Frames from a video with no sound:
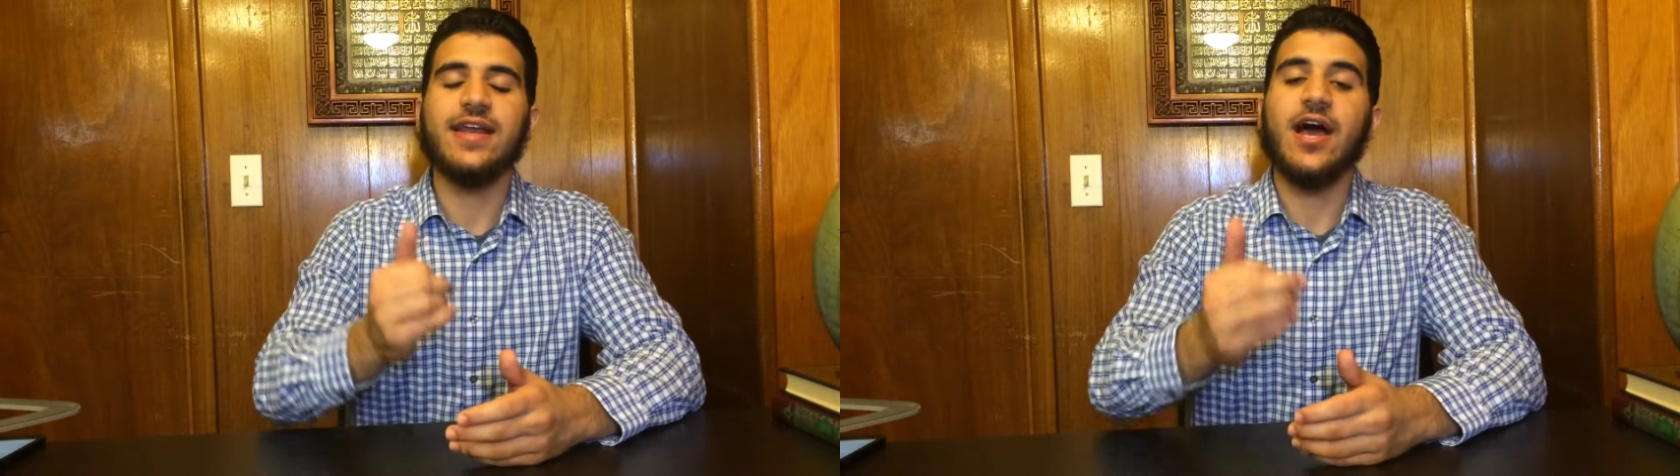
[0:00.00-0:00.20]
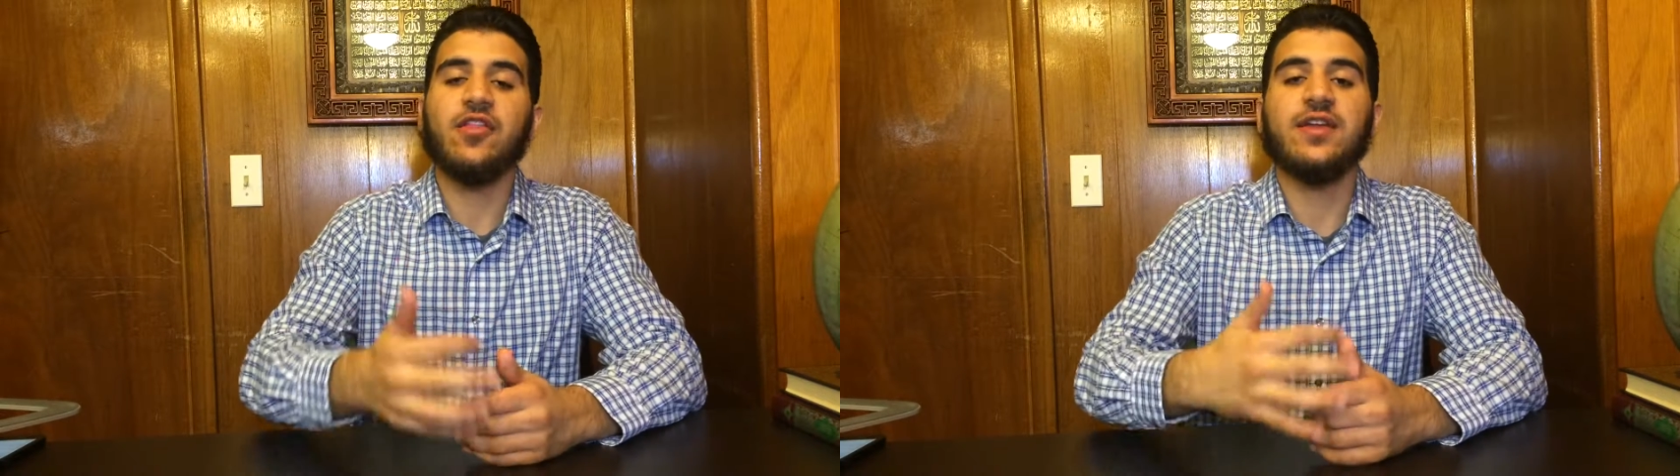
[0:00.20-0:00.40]

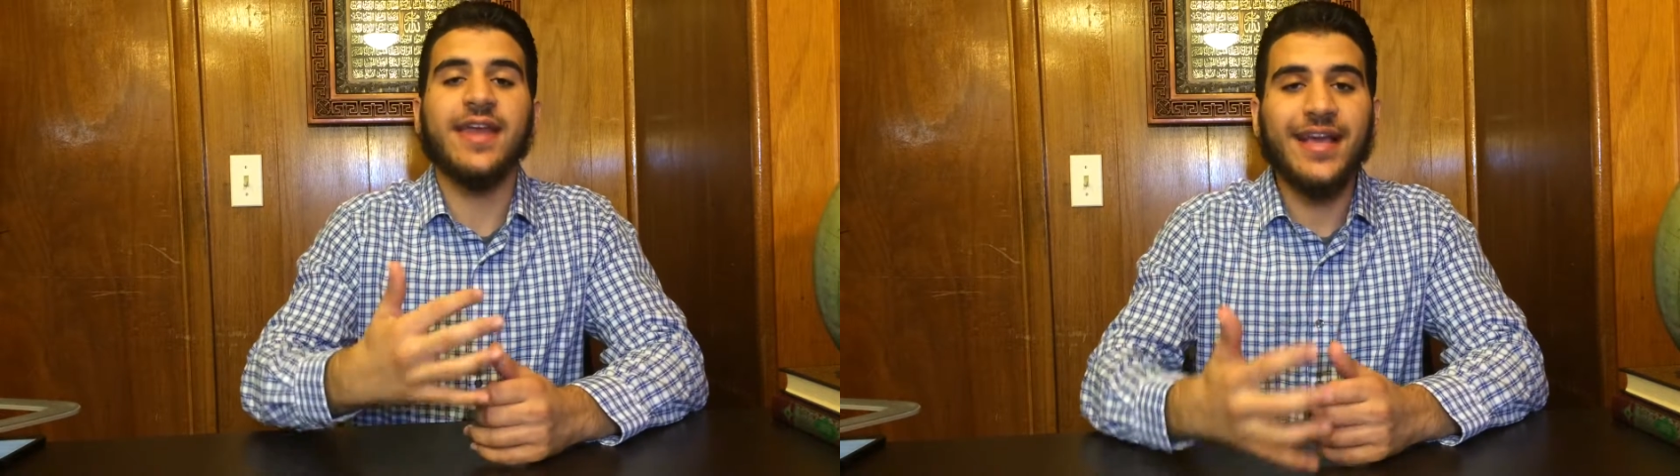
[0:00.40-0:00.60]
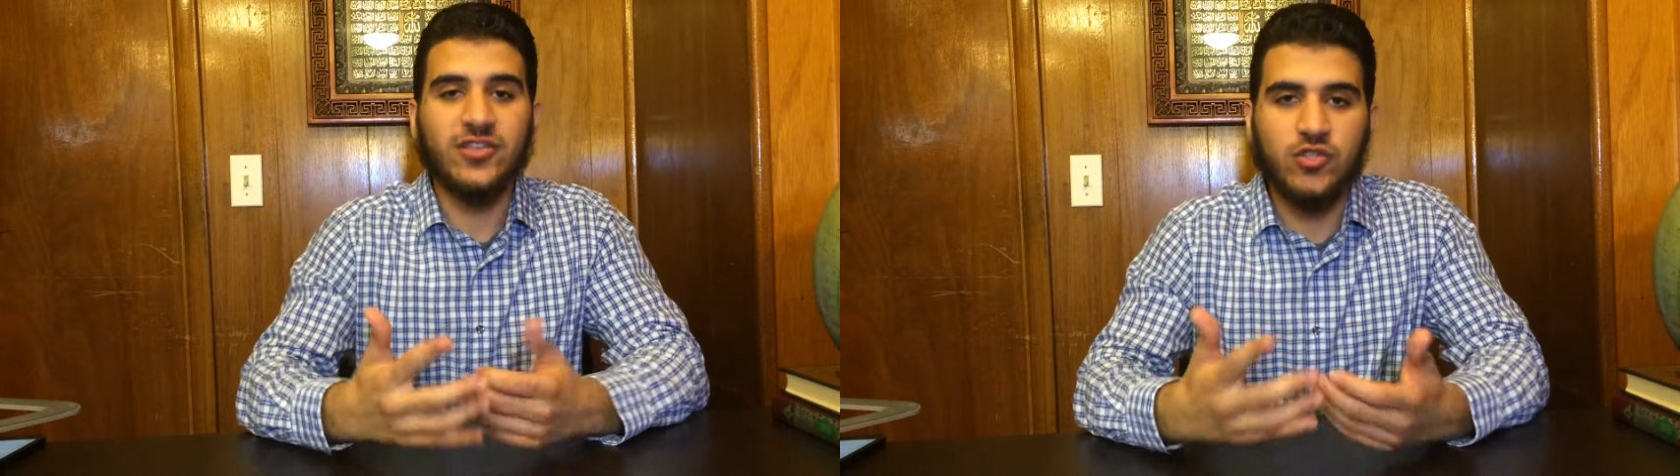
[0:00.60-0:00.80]
Now the
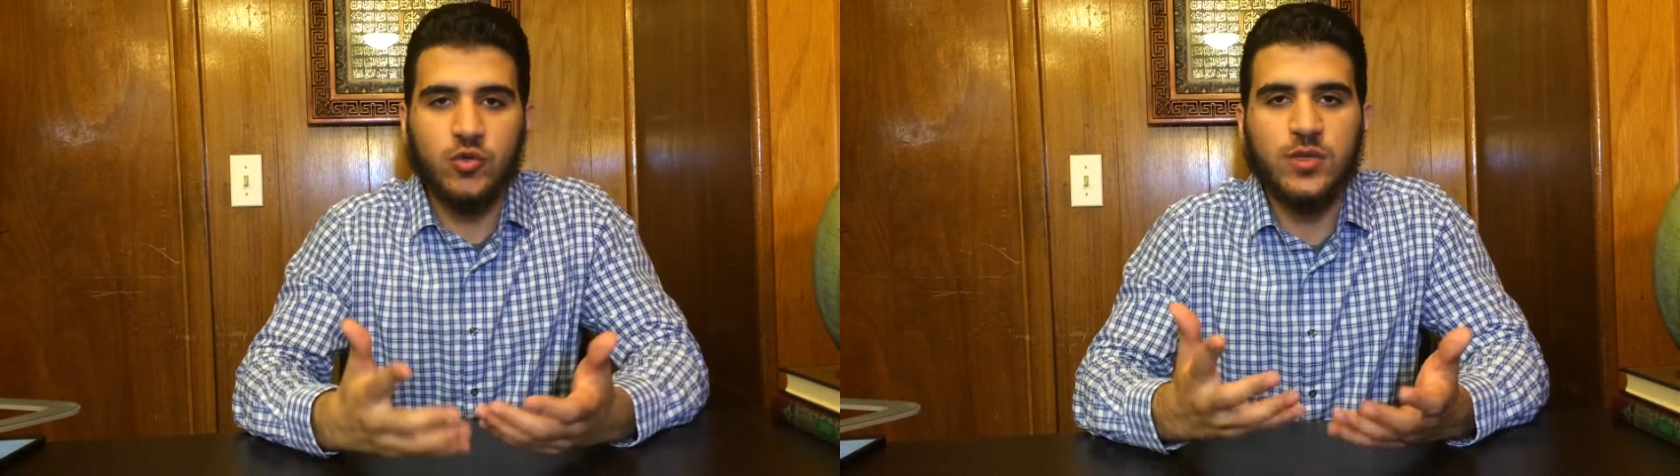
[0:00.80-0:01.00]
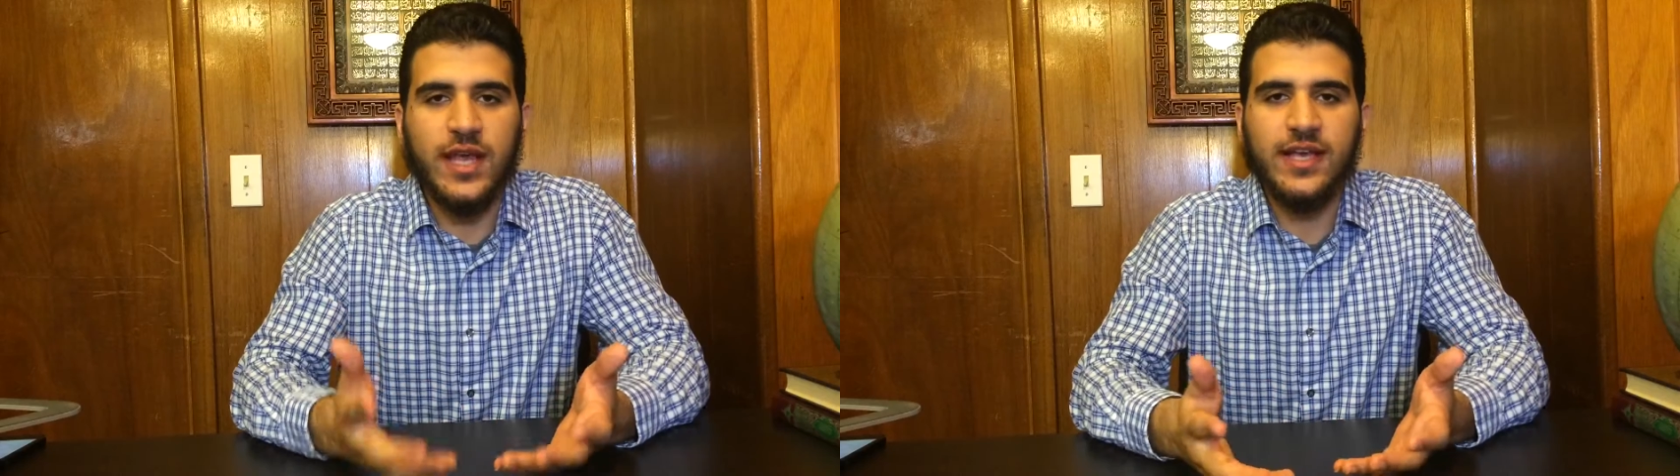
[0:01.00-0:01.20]
next
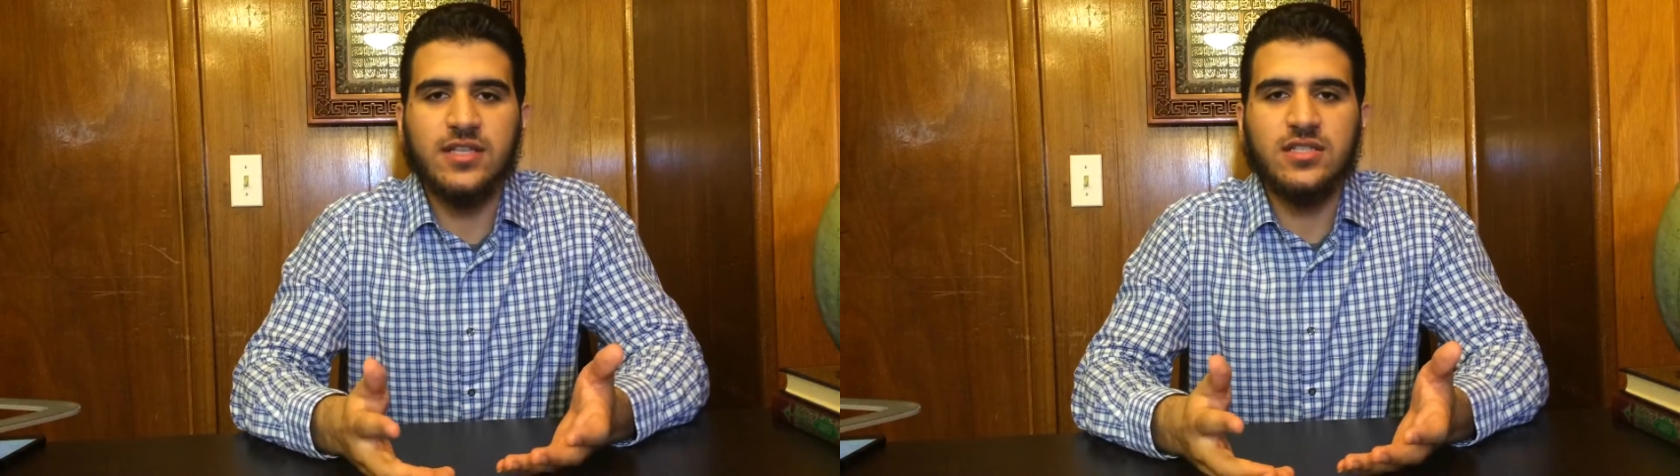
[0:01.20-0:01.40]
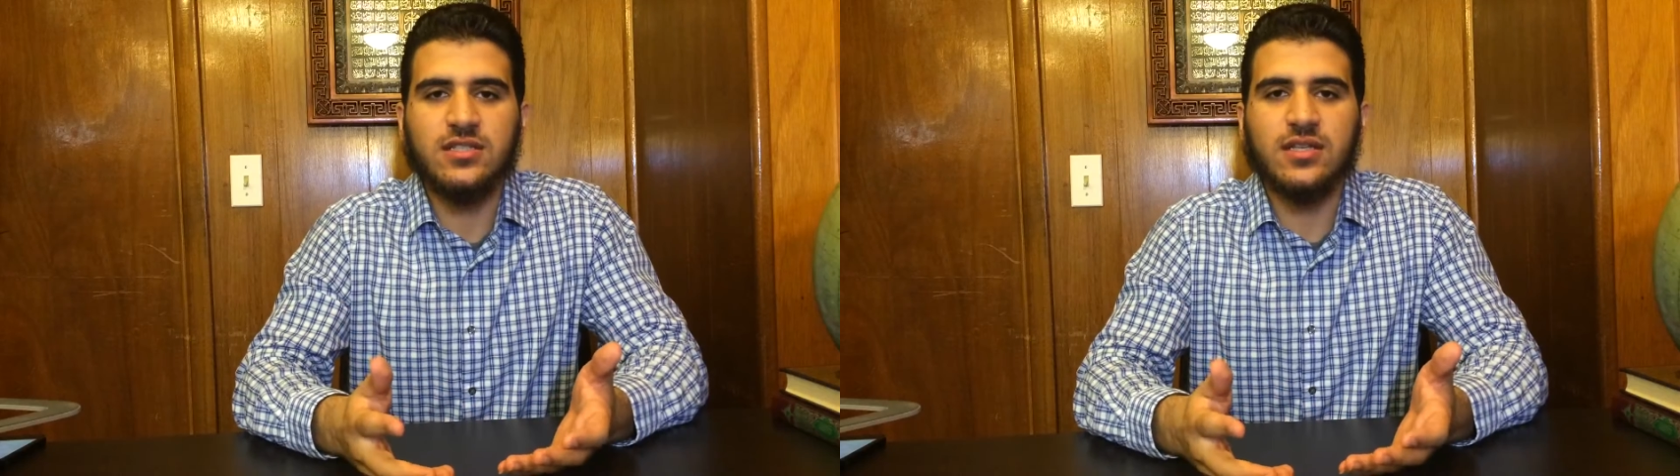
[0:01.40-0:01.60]
2
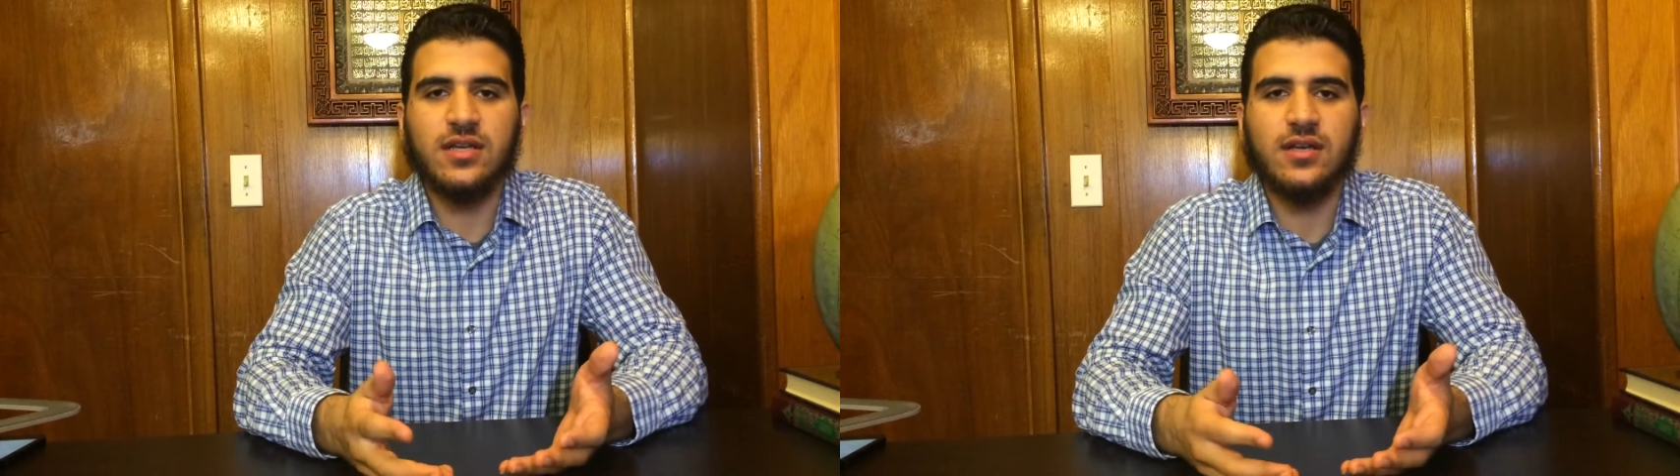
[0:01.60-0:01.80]
days,